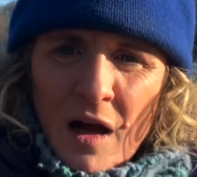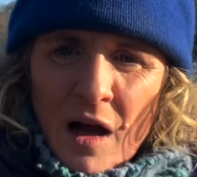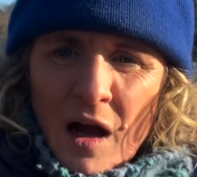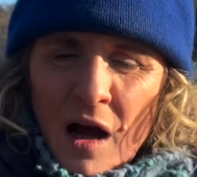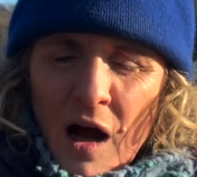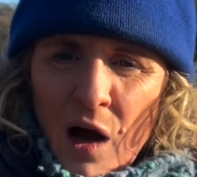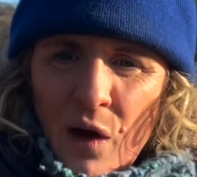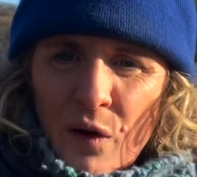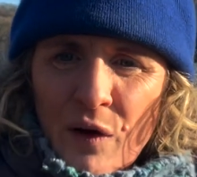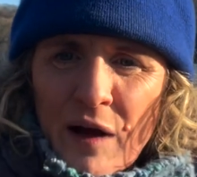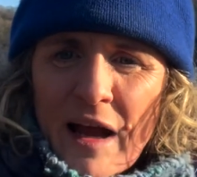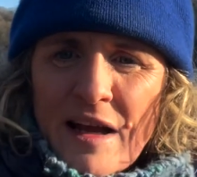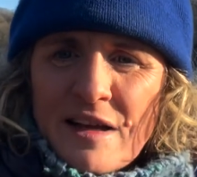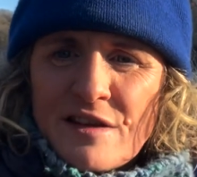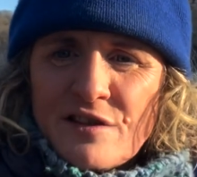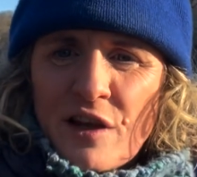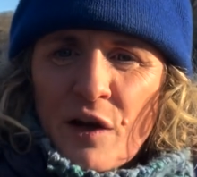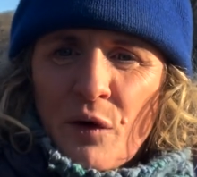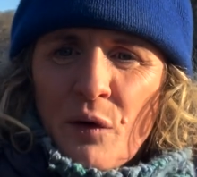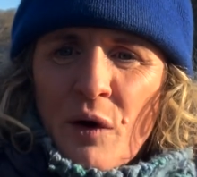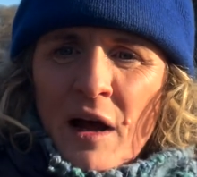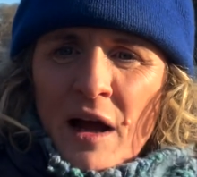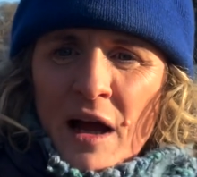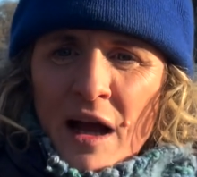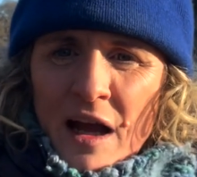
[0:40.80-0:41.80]
Okay,
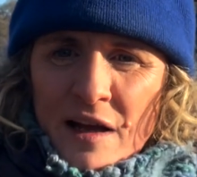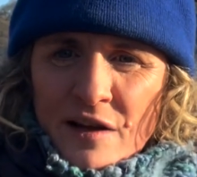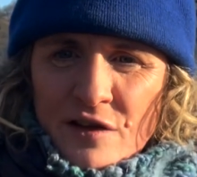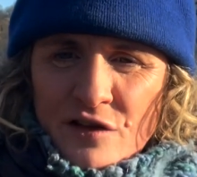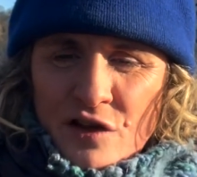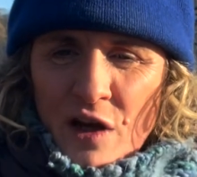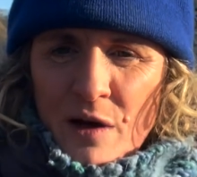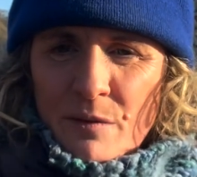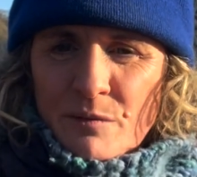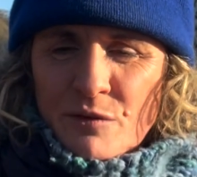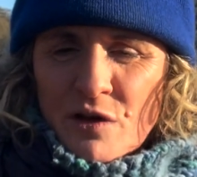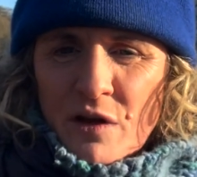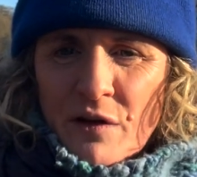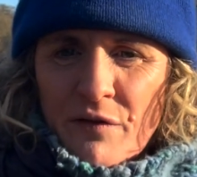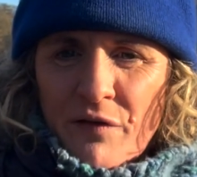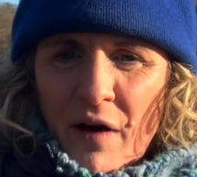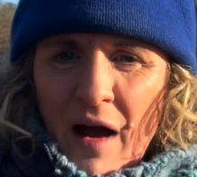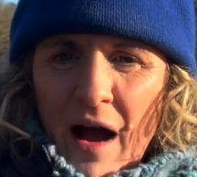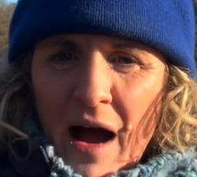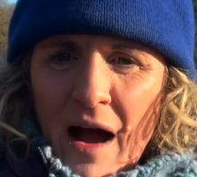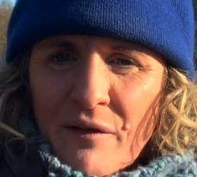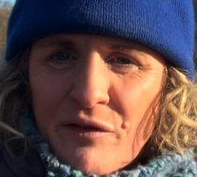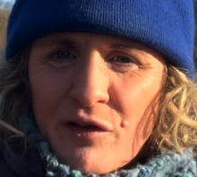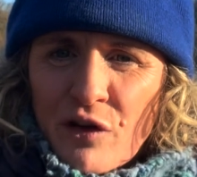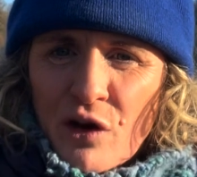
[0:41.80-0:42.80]
so in terms of,
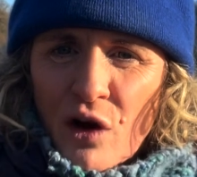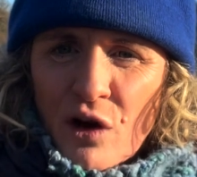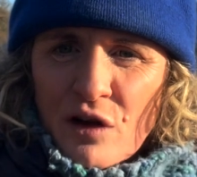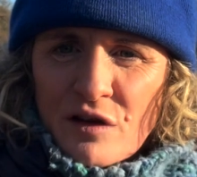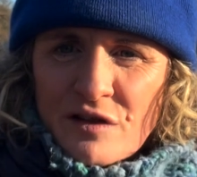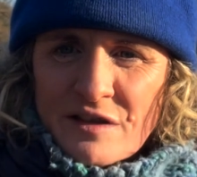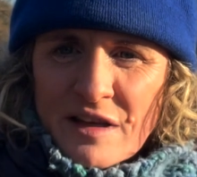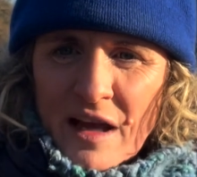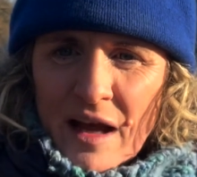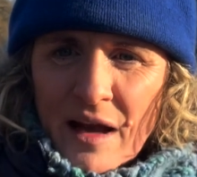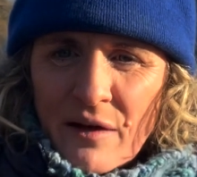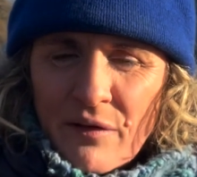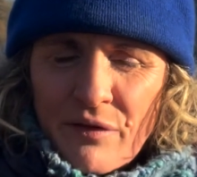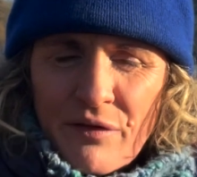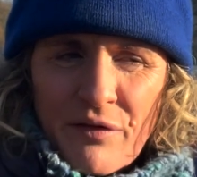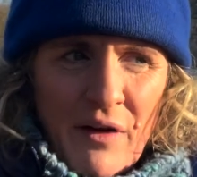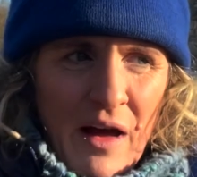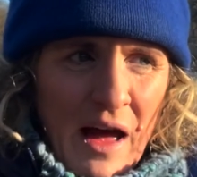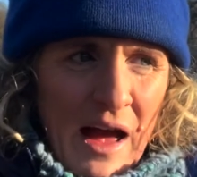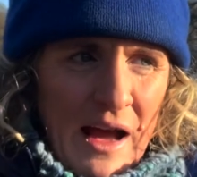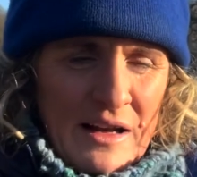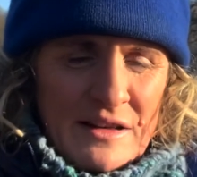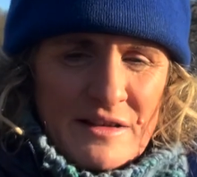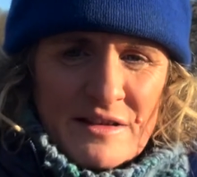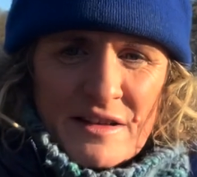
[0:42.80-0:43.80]
have you got safe
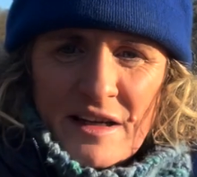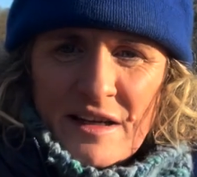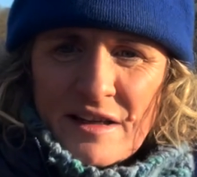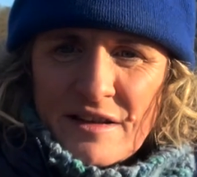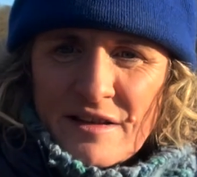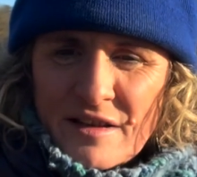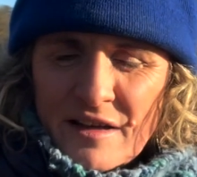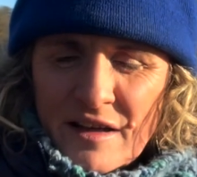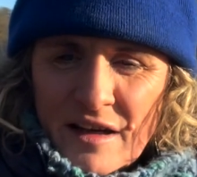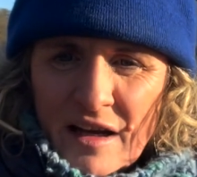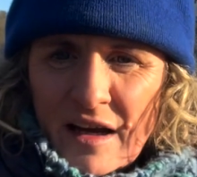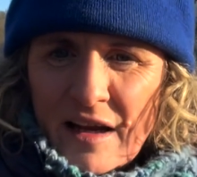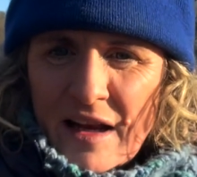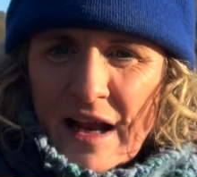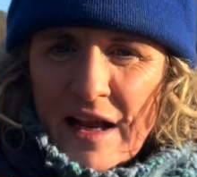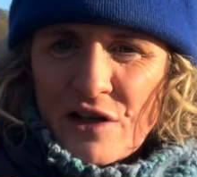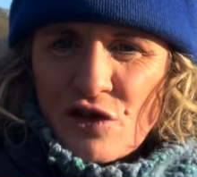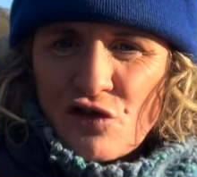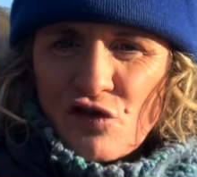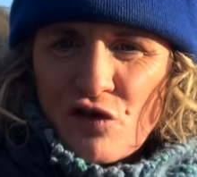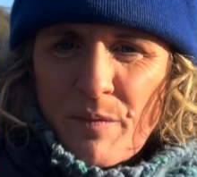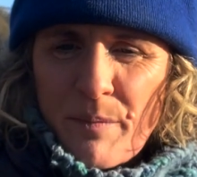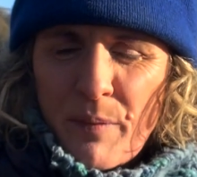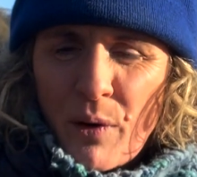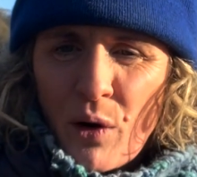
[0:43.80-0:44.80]
exit and
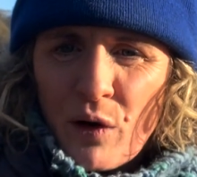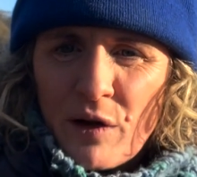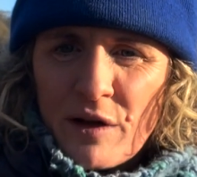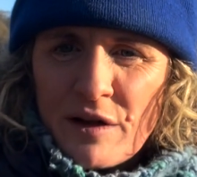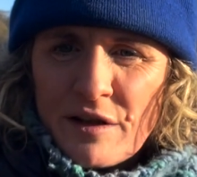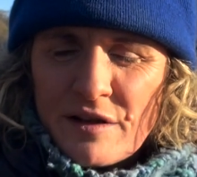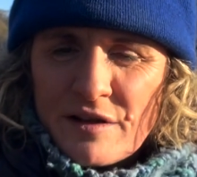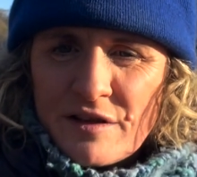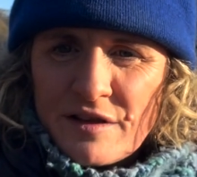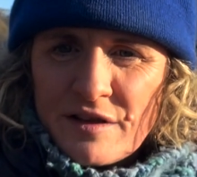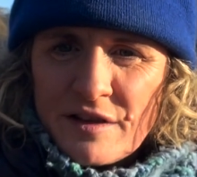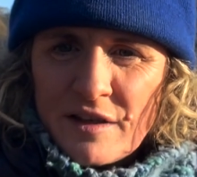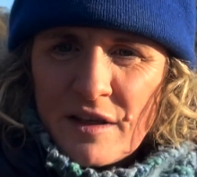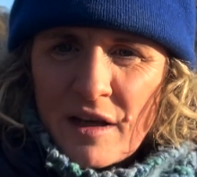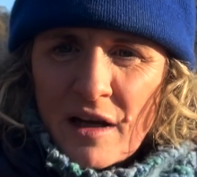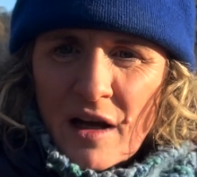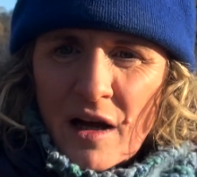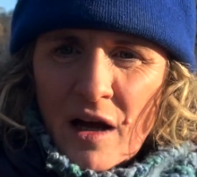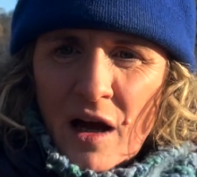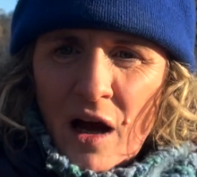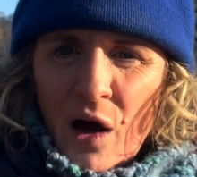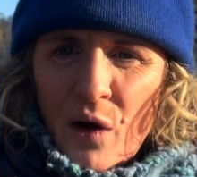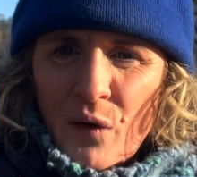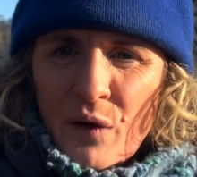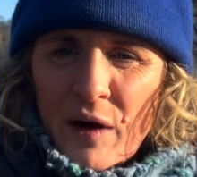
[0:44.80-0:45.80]
entry points?
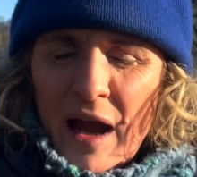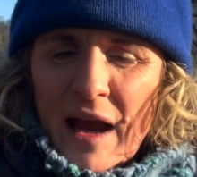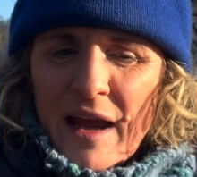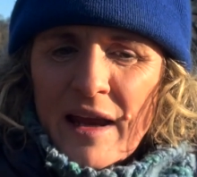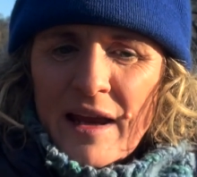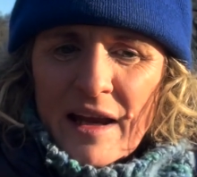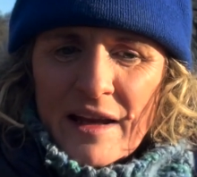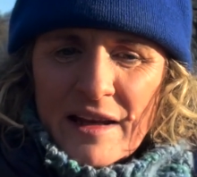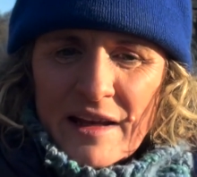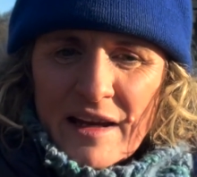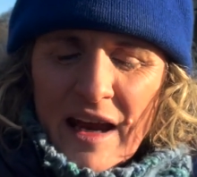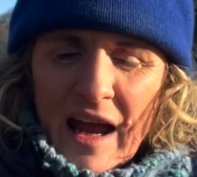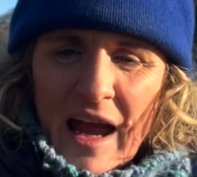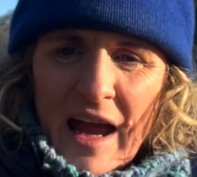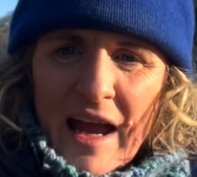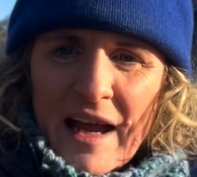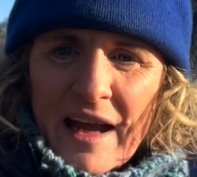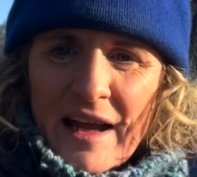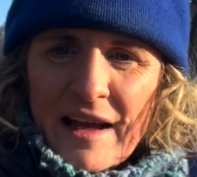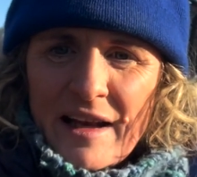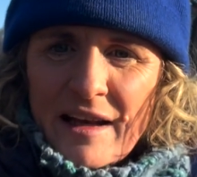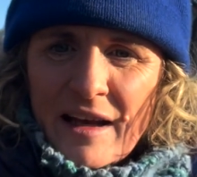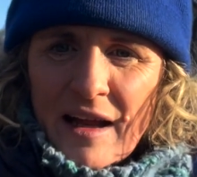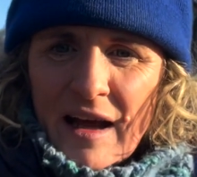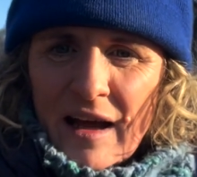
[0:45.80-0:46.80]
Okay, can you get
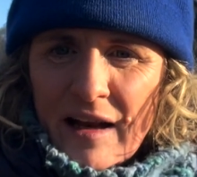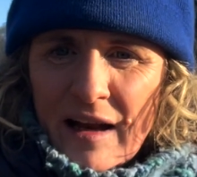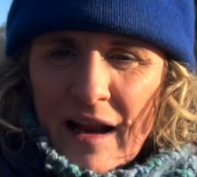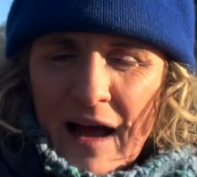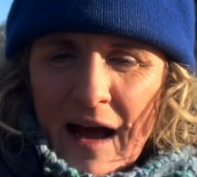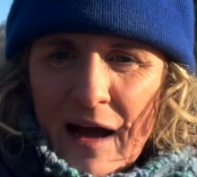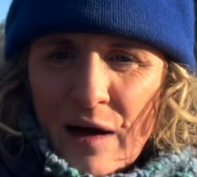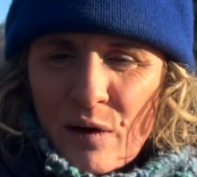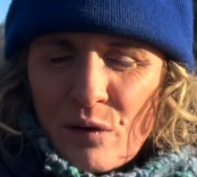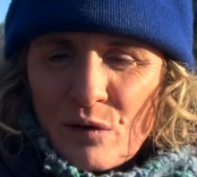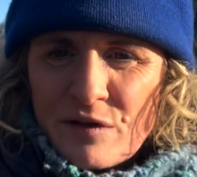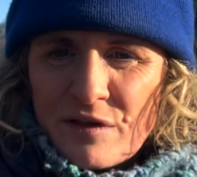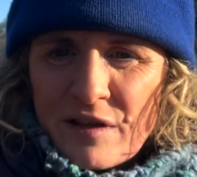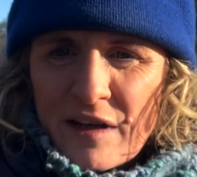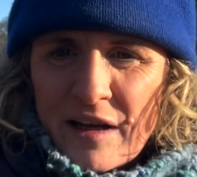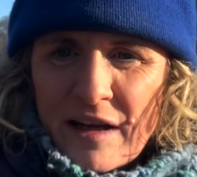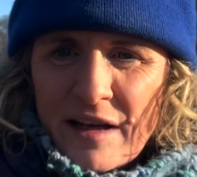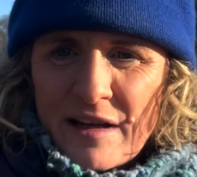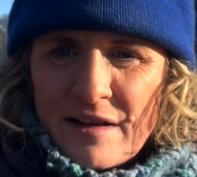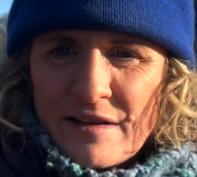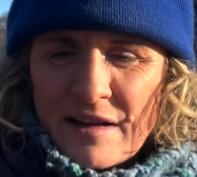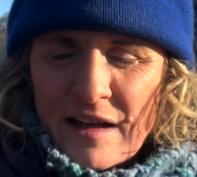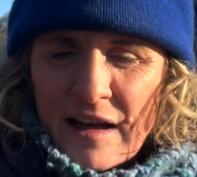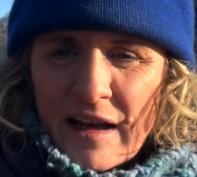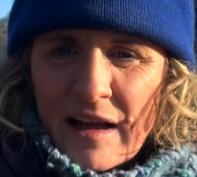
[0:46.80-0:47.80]
in and out
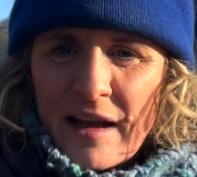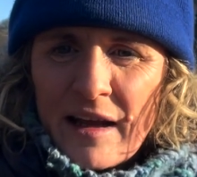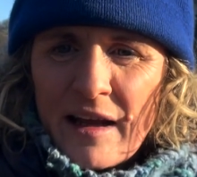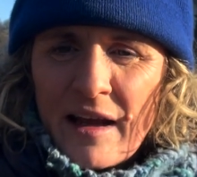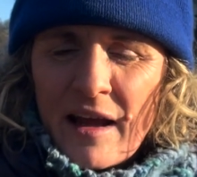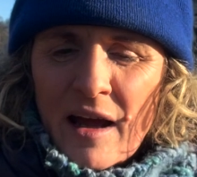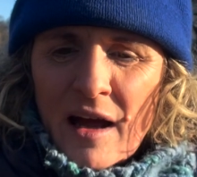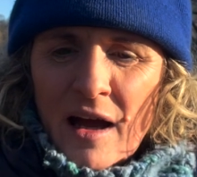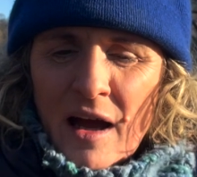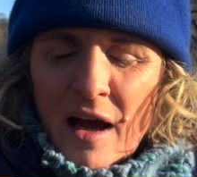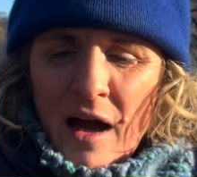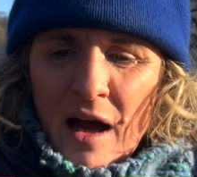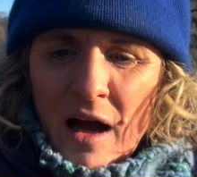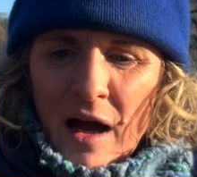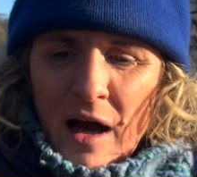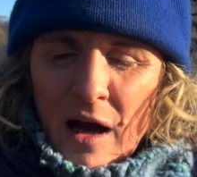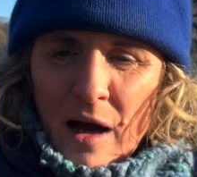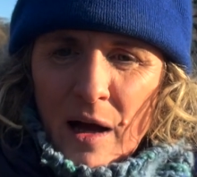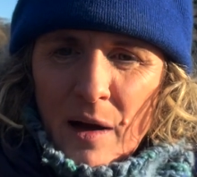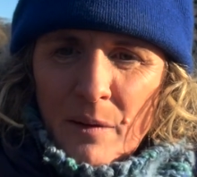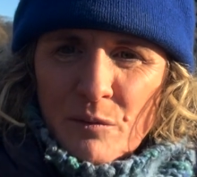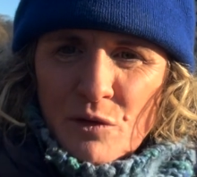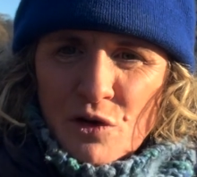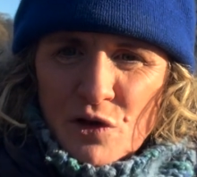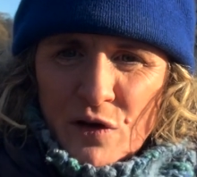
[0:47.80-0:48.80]
easily?
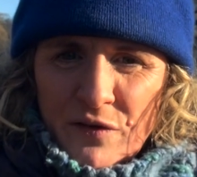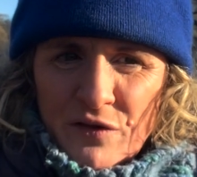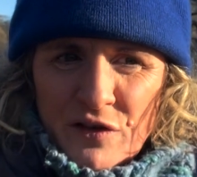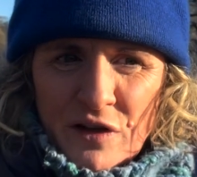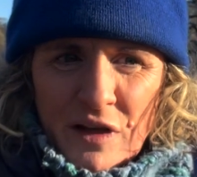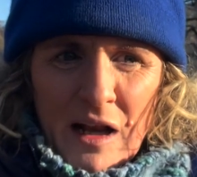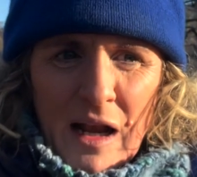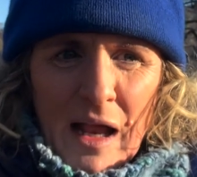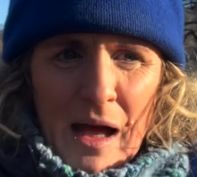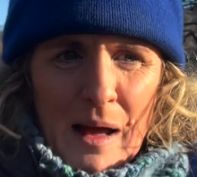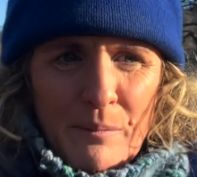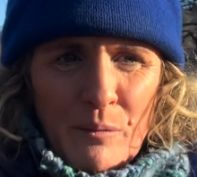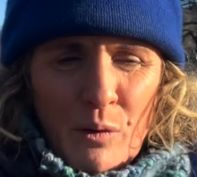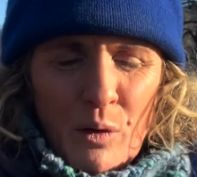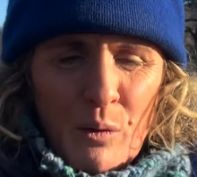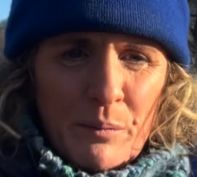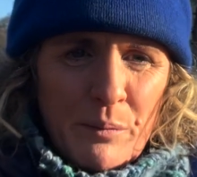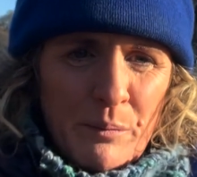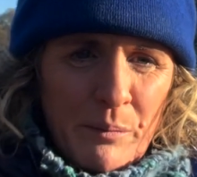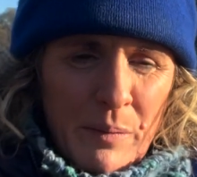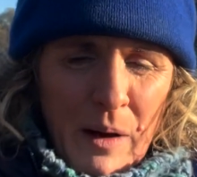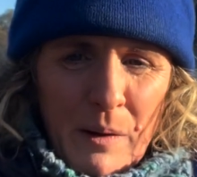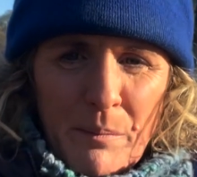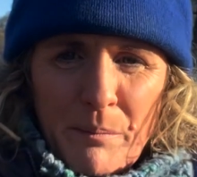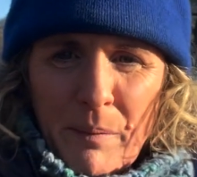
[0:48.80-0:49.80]
Do you have to climb up
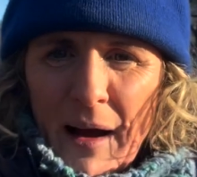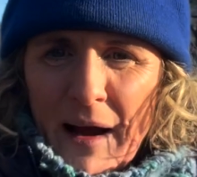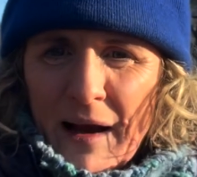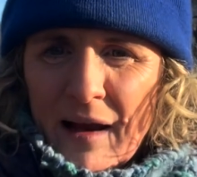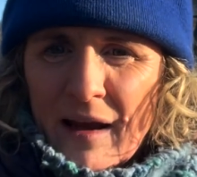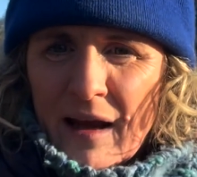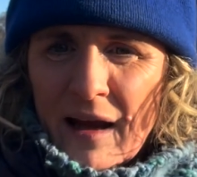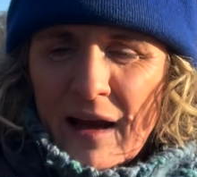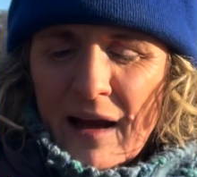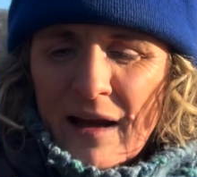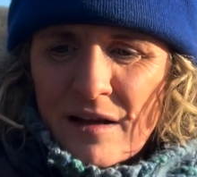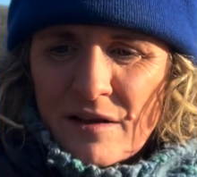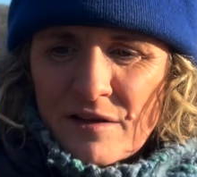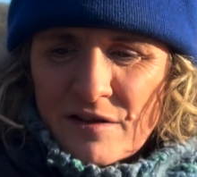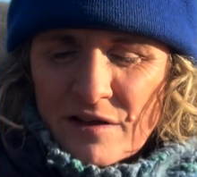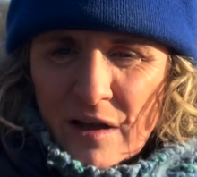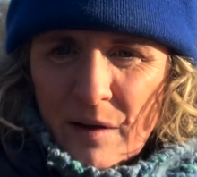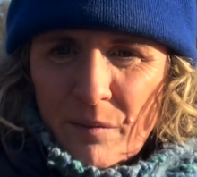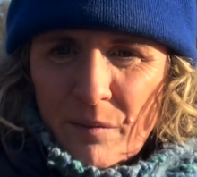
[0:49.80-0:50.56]
big bankings,